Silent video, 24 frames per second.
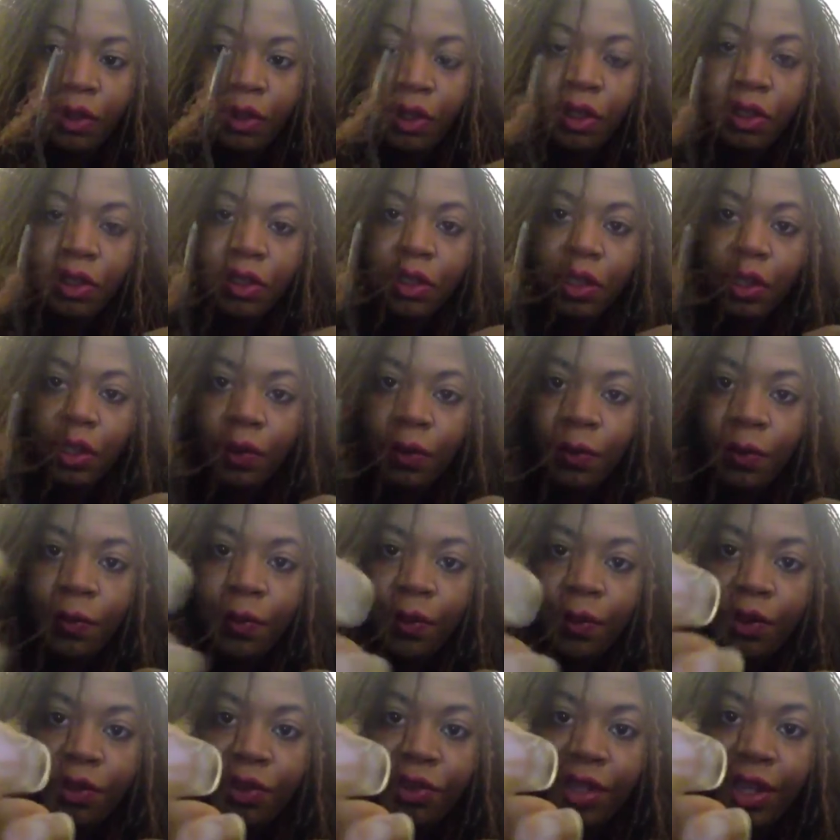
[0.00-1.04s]
so
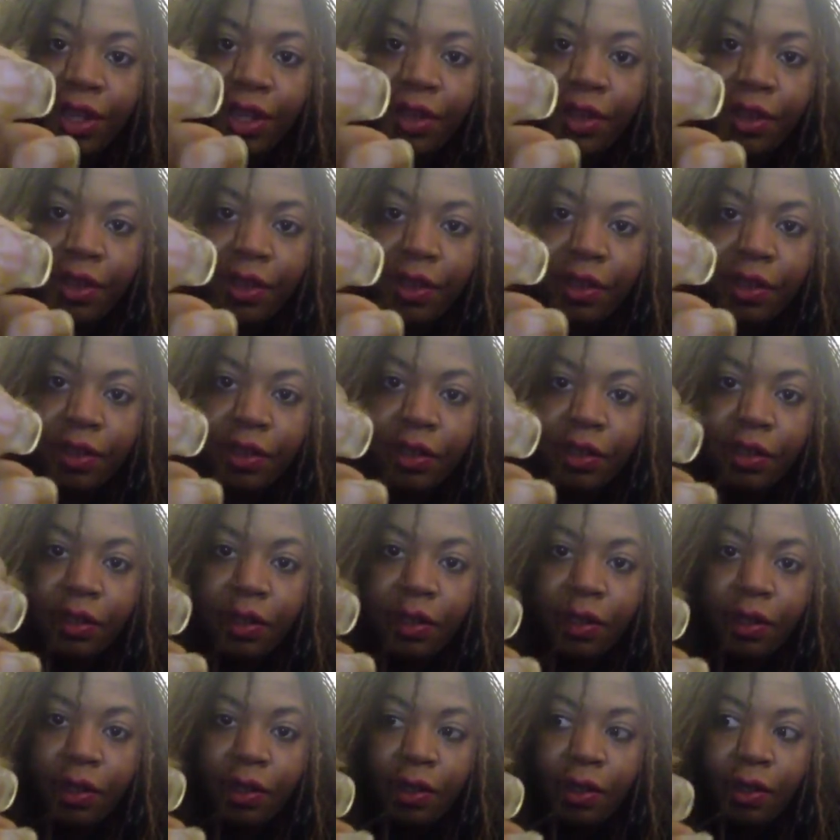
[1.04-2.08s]
you take this
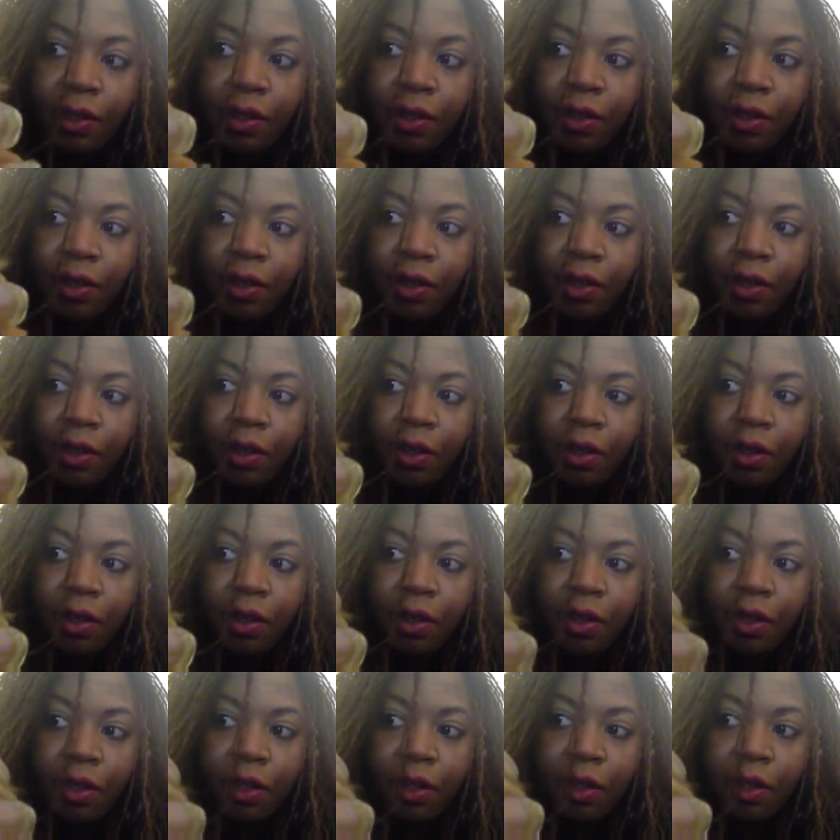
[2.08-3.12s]

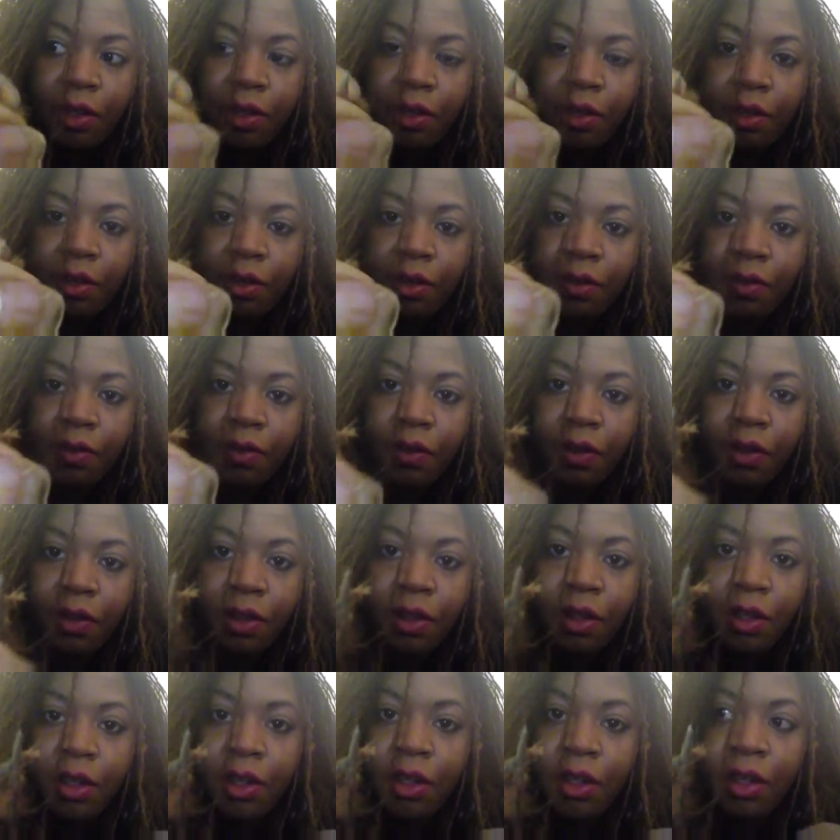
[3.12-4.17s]
here
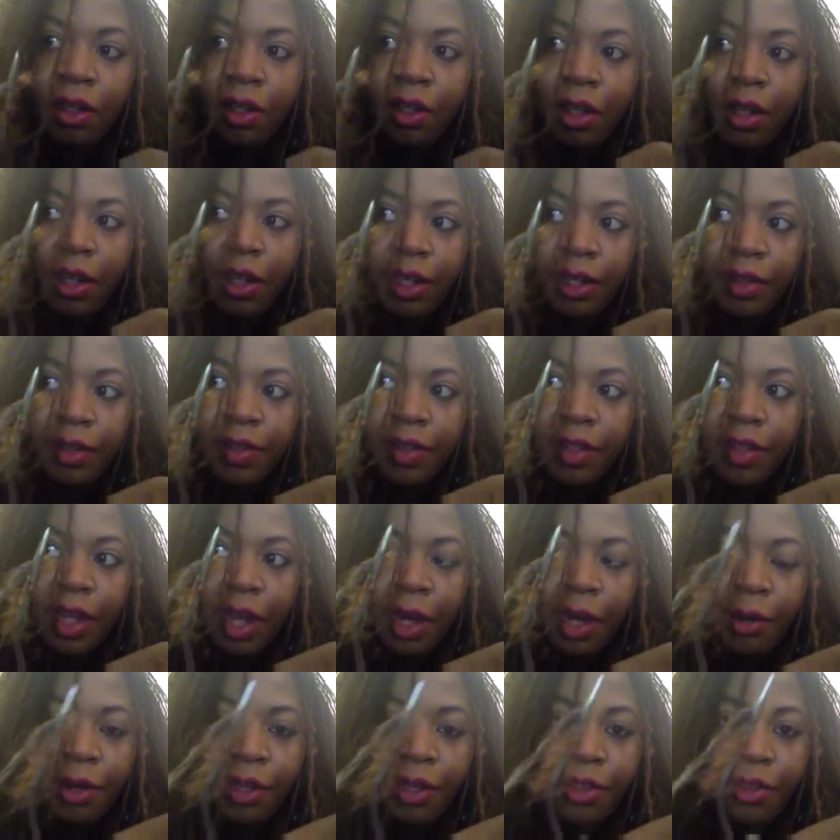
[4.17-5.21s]
and see
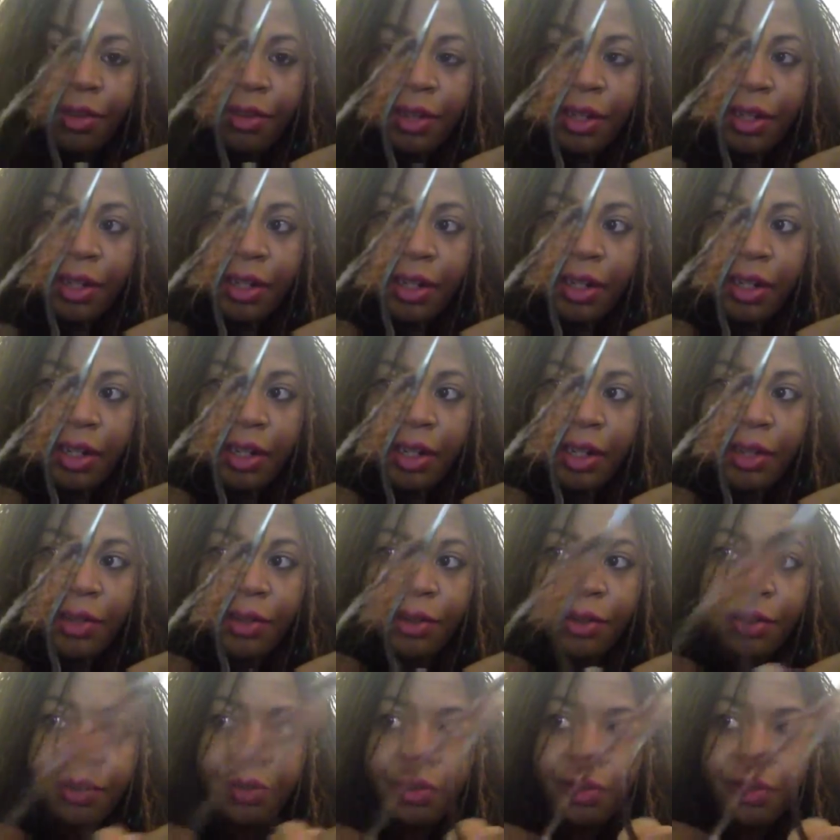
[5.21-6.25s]
how I threaded it. I don't
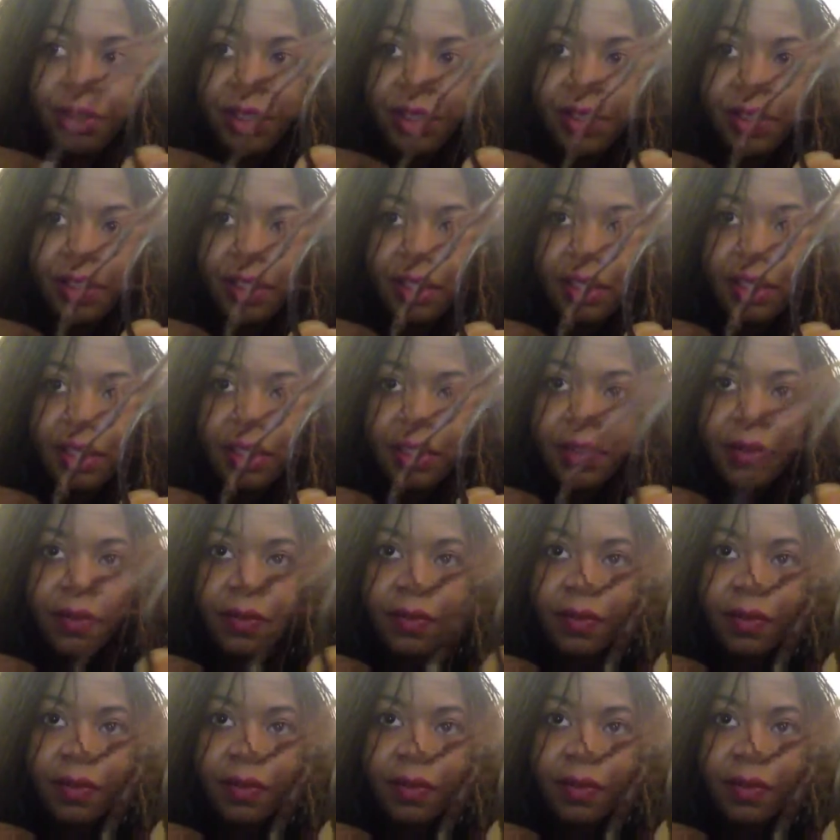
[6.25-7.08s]
know if you can see it.